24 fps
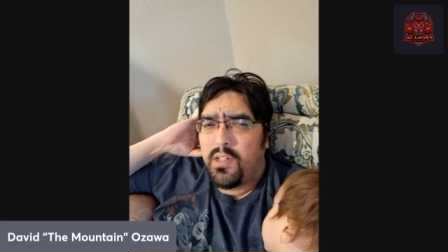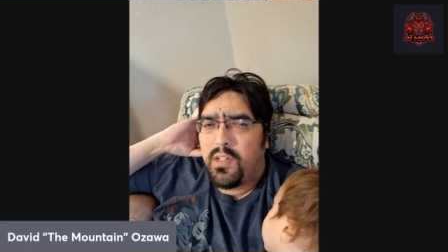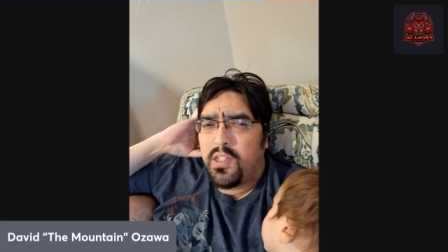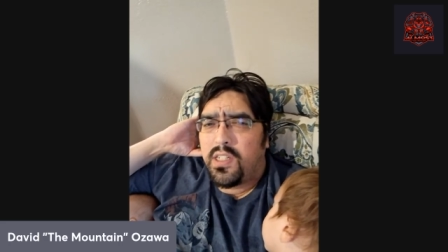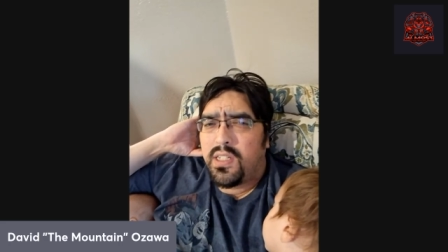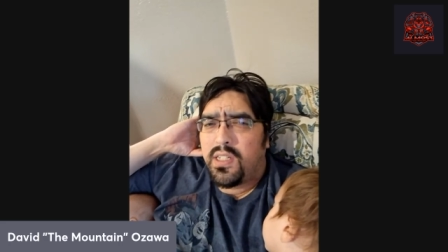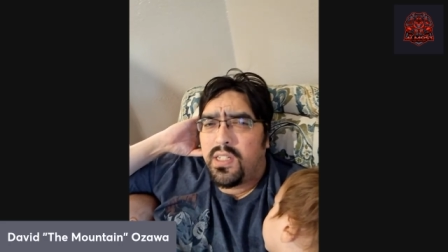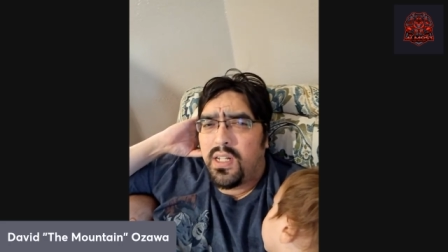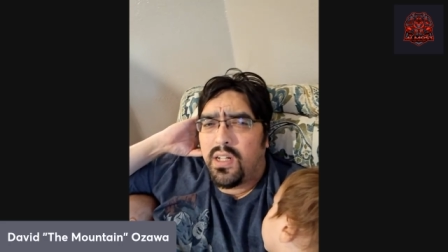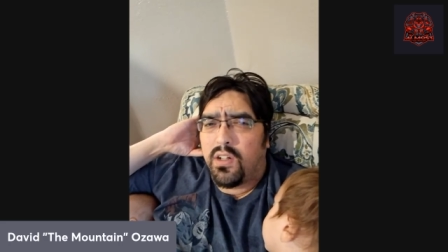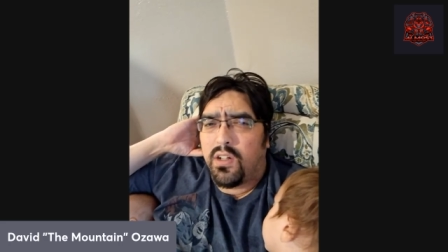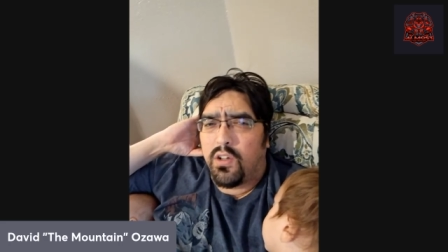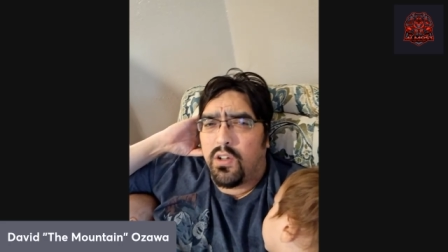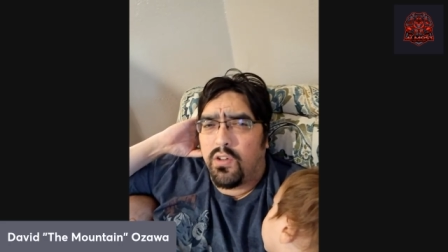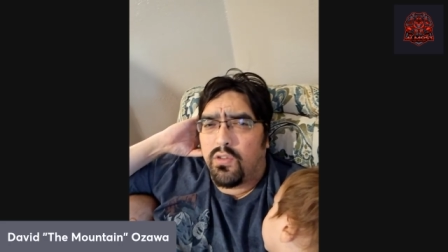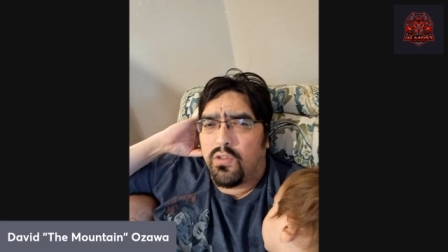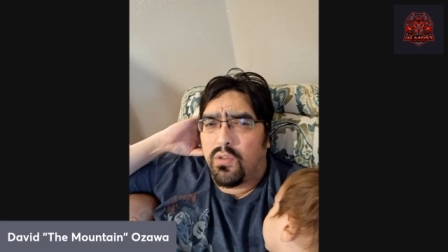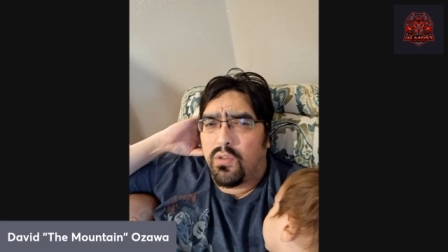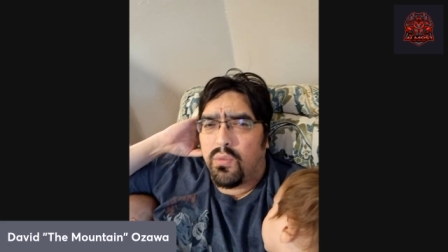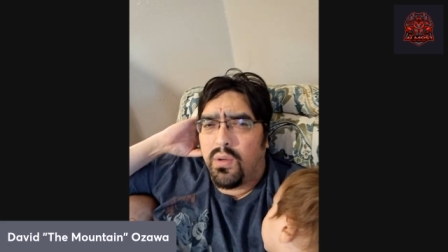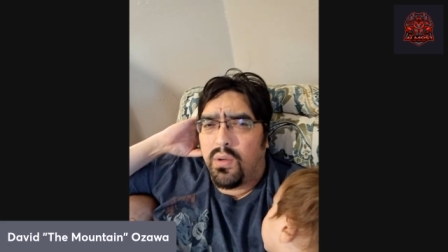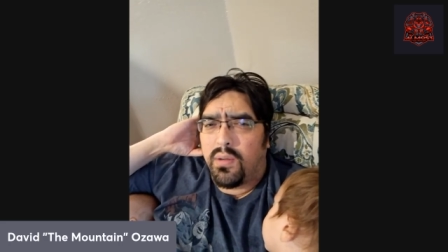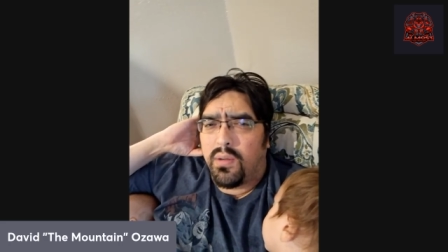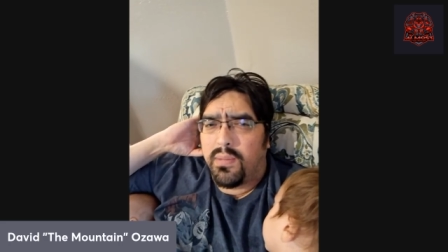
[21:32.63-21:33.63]
is not
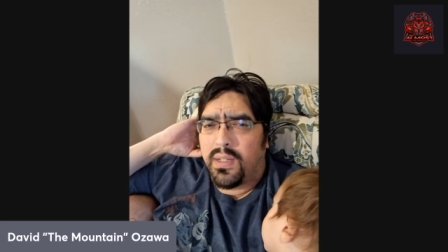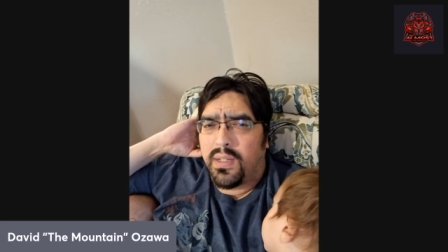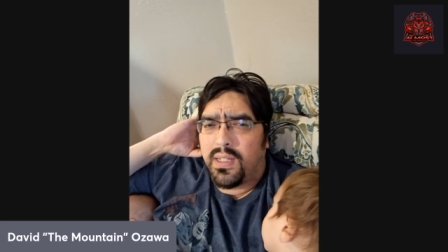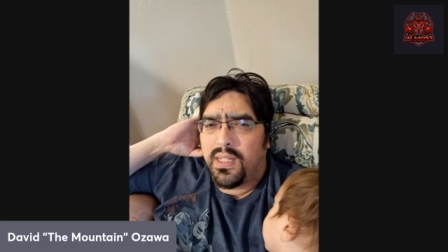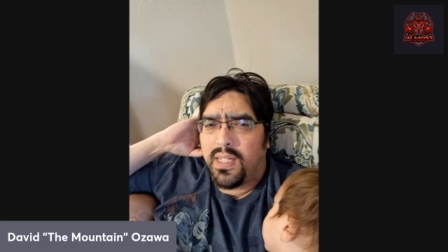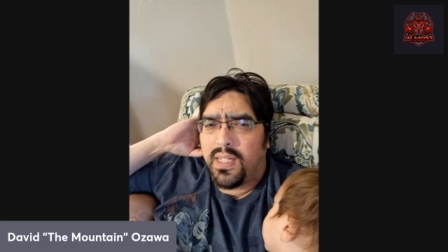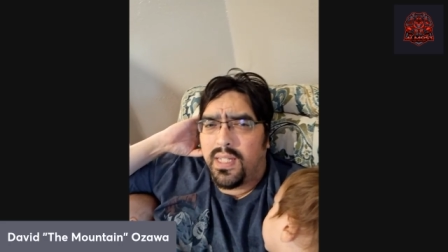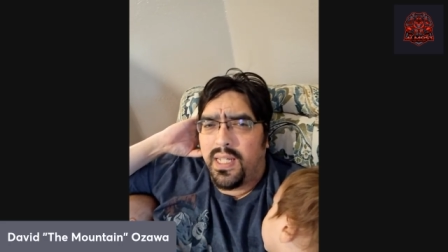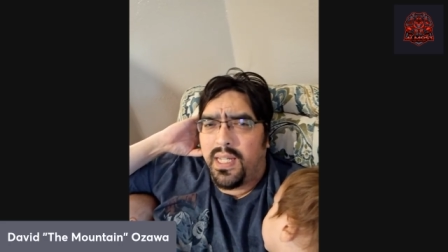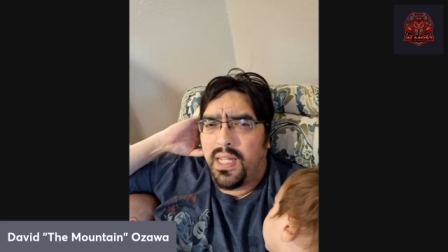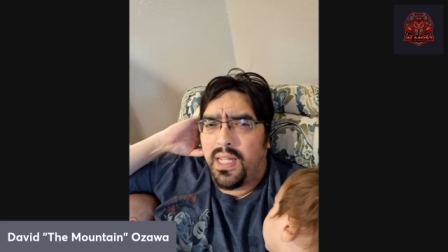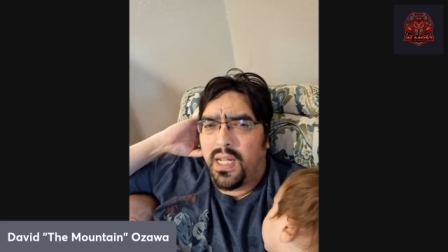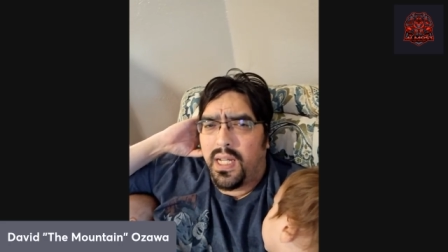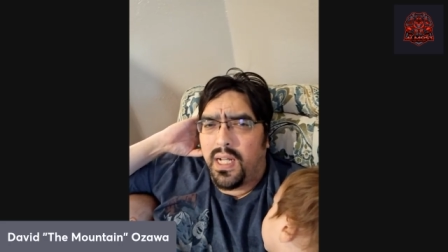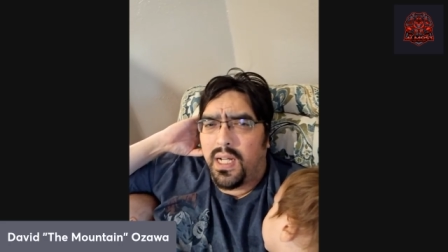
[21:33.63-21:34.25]
overwhelmingly